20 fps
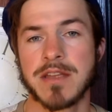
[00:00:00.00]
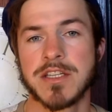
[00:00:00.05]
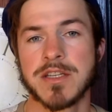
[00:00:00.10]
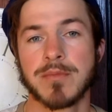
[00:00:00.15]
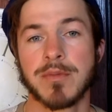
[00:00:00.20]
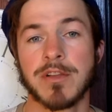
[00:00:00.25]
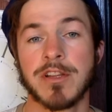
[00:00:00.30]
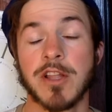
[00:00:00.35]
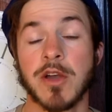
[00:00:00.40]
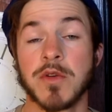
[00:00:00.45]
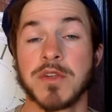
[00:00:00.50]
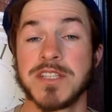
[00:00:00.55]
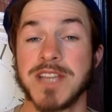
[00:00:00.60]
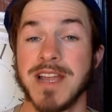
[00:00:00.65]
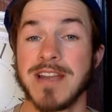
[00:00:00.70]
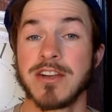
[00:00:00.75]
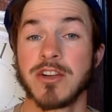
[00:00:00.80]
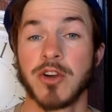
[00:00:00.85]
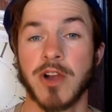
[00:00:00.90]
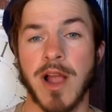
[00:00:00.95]
to below
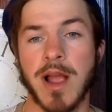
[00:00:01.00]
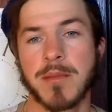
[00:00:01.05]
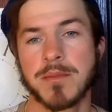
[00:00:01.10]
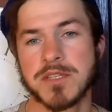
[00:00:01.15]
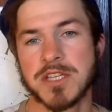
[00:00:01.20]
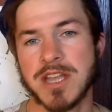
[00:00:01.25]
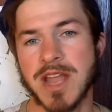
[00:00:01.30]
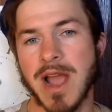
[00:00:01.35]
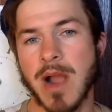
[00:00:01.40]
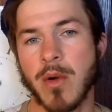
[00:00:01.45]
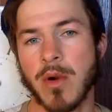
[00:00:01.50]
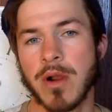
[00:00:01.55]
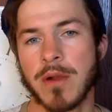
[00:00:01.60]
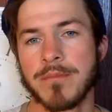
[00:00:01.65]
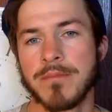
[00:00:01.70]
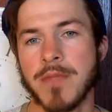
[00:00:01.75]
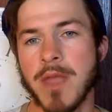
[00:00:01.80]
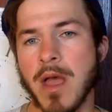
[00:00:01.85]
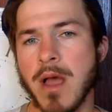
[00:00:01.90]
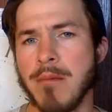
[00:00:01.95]
10 grams an hour,
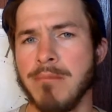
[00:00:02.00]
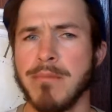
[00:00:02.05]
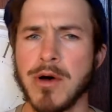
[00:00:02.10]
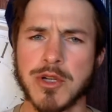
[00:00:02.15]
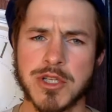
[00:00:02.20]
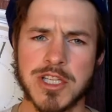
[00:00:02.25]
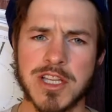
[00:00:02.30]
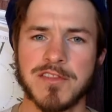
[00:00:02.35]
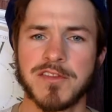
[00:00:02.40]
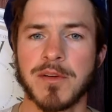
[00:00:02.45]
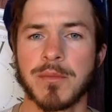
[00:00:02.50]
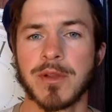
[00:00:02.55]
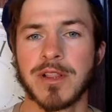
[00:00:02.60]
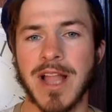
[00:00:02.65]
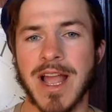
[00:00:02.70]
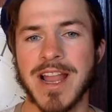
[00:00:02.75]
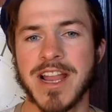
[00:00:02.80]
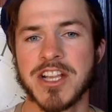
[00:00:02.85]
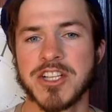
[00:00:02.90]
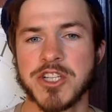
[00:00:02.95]
mostly from
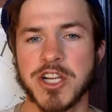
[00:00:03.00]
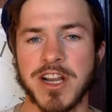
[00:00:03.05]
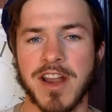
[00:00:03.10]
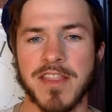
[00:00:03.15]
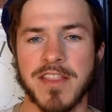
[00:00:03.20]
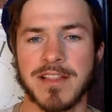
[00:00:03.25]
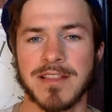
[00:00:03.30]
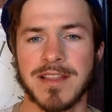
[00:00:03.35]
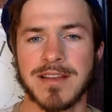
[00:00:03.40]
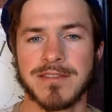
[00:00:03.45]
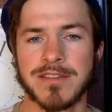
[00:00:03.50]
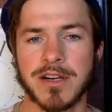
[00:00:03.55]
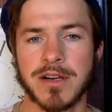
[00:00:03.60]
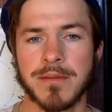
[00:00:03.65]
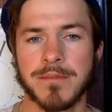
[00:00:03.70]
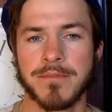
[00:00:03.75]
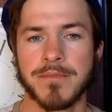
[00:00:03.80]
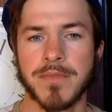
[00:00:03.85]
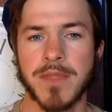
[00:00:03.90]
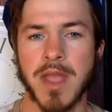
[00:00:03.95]
glycogen in the liver.
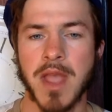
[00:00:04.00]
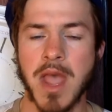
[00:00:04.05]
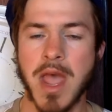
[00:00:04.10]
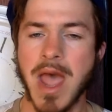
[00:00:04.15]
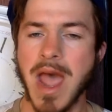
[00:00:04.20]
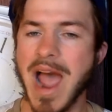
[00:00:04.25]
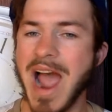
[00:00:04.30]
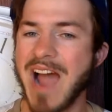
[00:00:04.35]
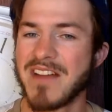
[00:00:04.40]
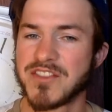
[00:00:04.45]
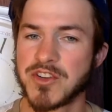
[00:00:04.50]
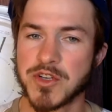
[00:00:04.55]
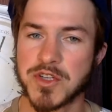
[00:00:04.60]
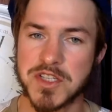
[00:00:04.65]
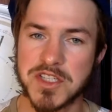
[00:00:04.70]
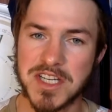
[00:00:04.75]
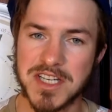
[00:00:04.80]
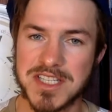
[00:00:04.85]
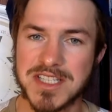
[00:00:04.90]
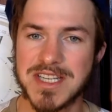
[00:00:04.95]
After
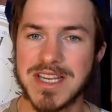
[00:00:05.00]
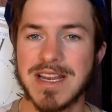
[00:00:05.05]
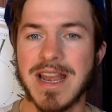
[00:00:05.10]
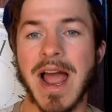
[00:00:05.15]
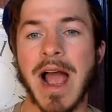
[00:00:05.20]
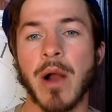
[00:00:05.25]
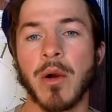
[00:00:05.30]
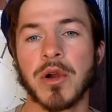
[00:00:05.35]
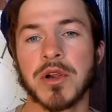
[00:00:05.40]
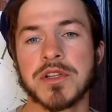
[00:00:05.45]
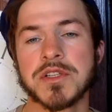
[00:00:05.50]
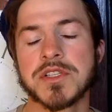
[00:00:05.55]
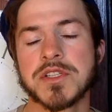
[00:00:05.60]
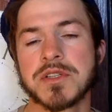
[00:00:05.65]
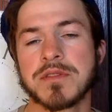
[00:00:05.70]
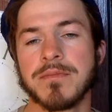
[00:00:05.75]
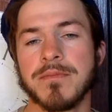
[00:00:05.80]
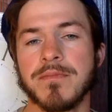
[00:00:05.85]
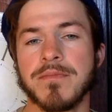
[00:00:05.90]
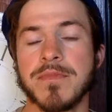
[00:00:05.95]
16 hours,
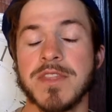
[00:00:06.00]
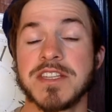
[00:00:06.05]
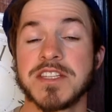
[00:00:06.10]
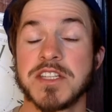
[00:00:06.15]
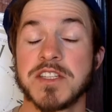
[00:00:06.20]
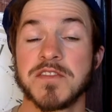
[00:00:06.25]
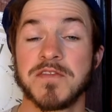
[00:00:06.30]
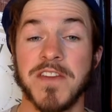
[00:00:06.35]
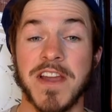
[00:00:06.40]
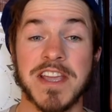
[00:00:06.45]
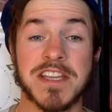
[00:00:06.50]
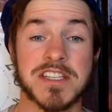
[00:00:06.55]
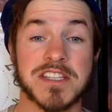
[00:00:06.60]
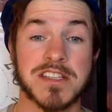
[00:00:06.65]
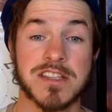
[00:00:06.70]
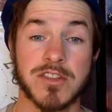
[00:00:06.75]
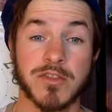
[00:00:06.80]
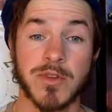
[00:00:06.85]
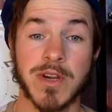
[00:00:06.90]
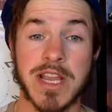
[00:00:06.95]
this is phase
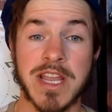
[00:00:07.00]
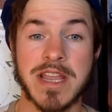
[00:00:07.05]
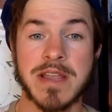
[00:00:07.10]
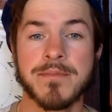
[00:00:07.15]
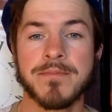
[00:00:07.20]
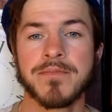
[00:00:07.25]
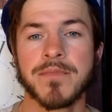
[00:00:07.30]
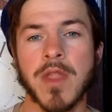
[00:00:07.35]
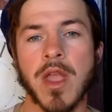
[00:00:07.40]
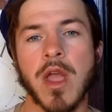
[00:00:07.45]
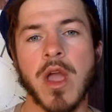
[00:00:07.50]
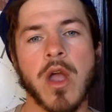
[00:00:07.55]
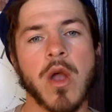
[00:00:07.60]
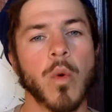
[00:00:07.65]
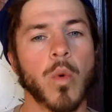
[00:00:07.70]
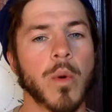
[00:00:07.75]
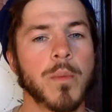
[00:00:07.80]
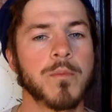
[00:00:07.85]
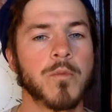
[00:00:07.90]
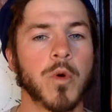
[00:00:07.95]
3,
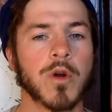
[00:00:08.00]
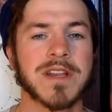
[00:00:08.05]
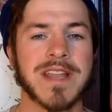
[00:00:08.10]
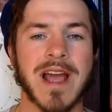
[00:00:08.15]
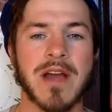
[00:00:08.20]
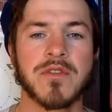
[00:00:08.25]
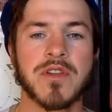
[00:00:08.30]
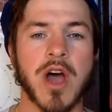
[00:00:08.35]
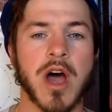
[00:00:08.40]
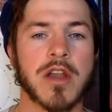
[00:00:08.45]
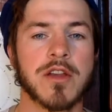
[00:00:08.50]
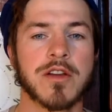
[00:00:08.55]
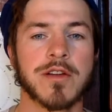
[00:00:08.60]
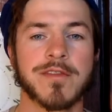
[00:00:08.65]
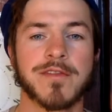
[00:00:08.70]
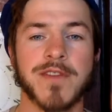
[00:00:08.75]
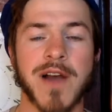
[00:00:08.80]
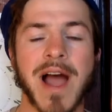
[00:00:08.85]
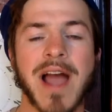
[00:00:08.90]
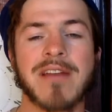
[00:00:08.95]
we're down to under
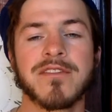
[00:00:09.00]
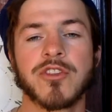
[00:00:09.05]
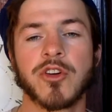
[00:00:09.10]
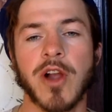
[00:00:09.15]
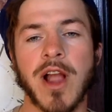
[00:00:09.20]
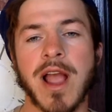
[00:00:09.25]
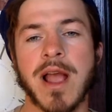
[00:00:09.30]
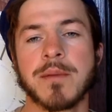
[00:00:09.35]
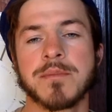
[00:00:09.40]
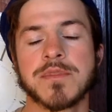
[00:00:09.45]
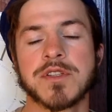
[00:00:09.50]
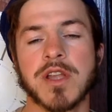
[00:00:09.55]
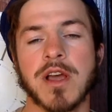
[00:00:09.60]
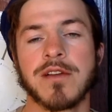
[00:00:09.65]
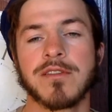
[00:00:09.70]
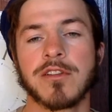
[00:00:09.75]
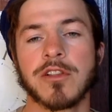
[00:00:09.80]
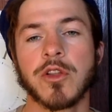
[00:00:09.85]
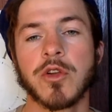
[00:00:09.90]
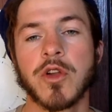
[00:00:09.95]
5 grams
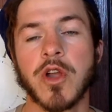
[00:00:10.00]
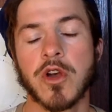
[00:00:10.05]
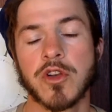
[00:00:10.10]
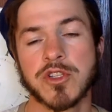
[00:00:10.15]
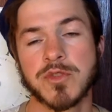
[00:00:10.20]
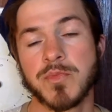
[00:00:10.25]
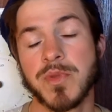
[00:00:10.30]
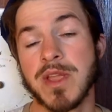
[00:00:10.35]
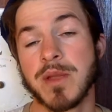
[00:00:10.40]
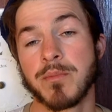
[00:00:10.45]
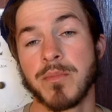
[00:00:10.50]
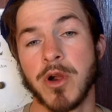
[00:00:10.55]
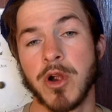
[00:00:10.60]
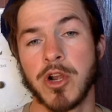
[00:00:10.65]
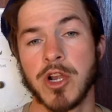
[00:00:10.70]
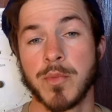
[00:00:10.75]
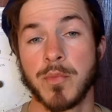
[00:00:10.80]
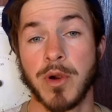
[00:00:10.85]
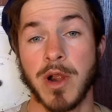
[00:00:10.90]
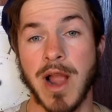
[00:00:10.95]
of glucose being
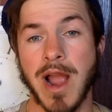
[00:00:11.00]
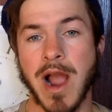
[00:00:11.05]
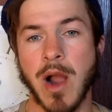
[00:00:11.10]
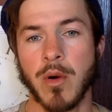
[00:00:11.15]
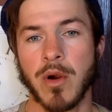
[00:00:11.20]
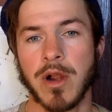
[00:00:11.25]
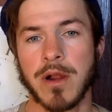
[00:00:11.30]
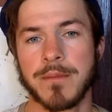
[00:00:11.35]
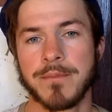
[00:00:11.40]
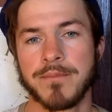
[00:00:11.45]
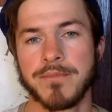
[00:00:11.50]
burned per hour.